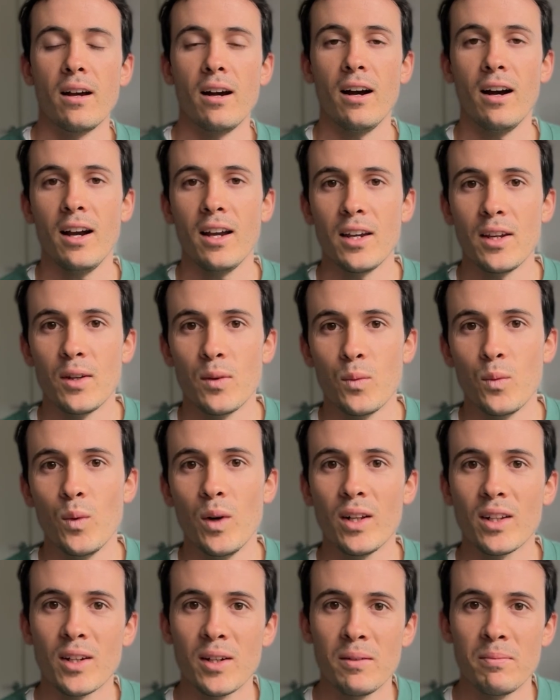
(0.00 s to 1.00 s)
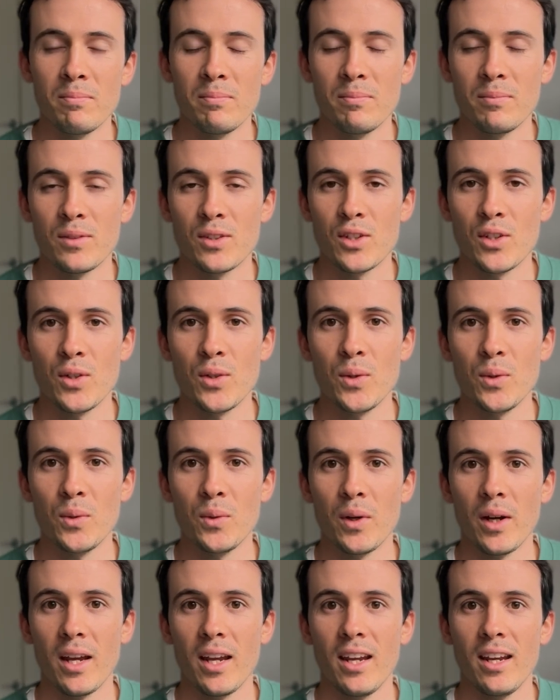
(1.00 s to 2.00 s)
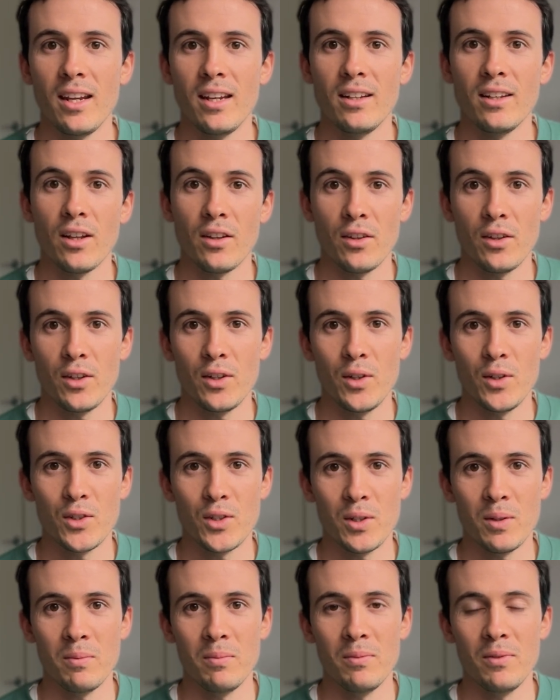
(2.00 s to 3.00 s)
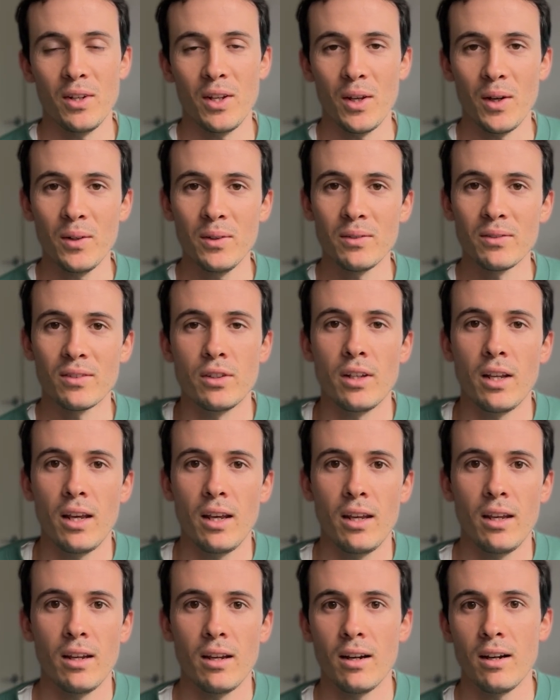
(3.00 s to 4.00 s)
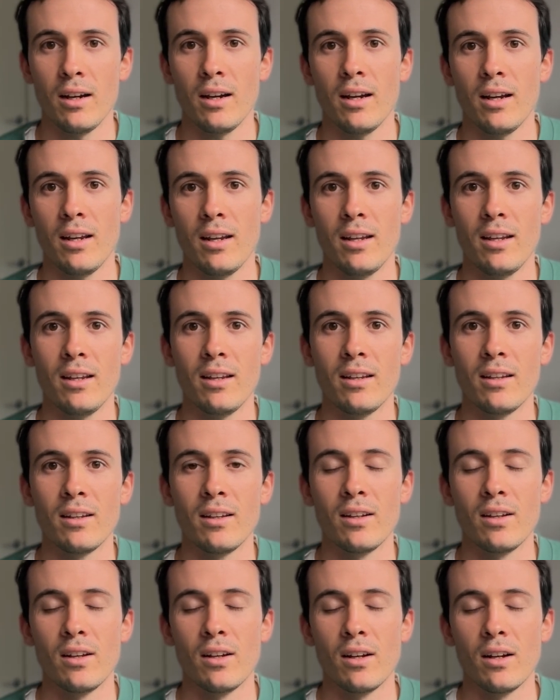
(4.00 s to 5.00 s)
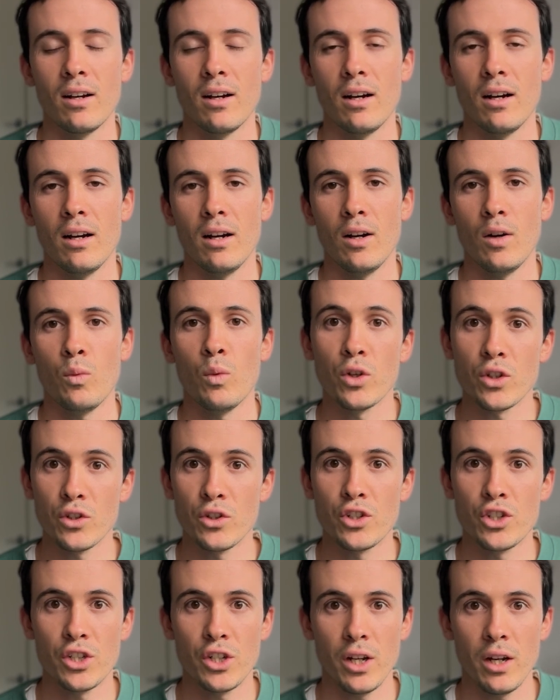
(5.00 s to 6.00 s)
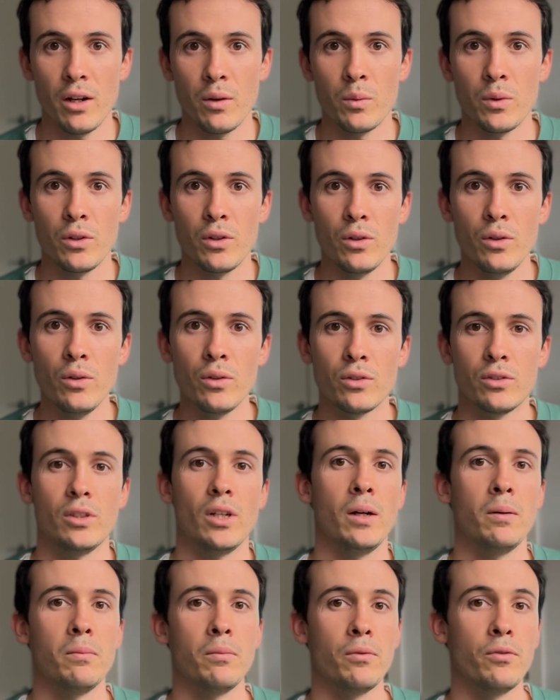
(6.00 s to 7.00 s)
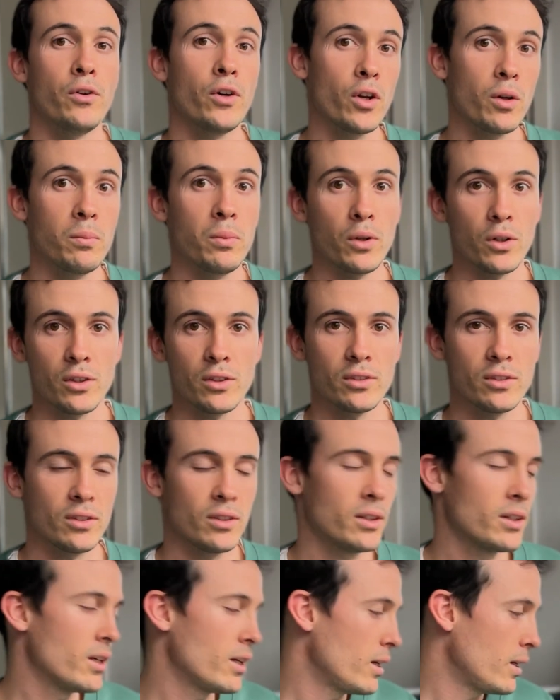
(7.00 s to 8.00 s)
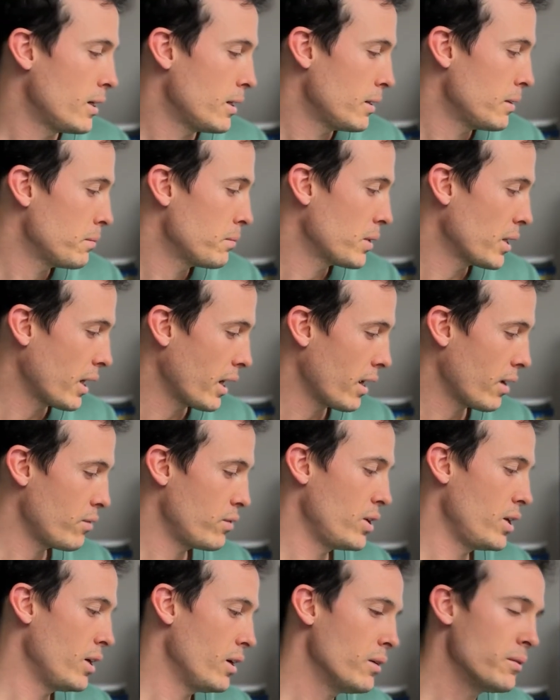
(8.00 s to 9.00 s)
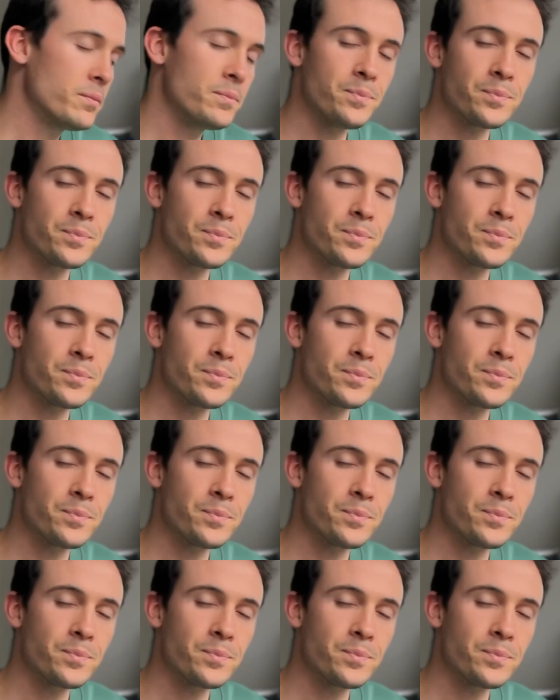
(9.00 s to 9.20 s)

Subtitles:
Hi, welcome to another YouTube video. Today I want to share with you some photo books that I have here.